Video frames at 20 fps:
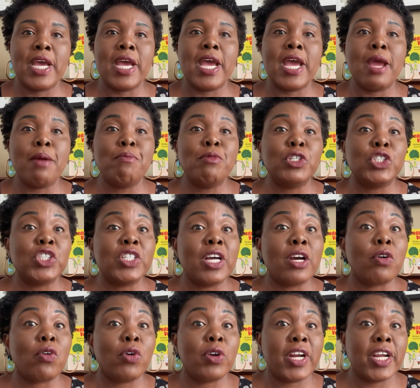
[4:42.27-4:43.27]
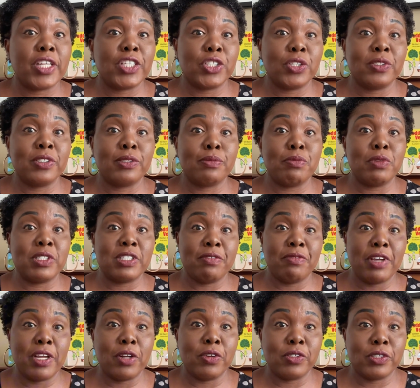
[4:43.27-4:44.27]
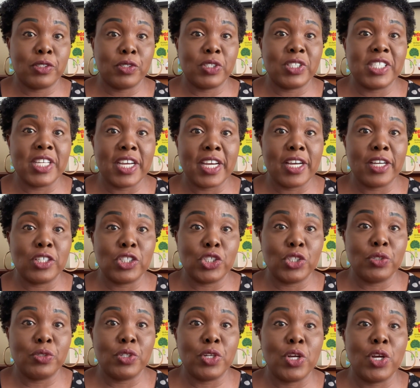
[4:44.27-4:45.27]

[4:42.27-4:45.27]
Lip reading: Emotional connections motivate us to take action.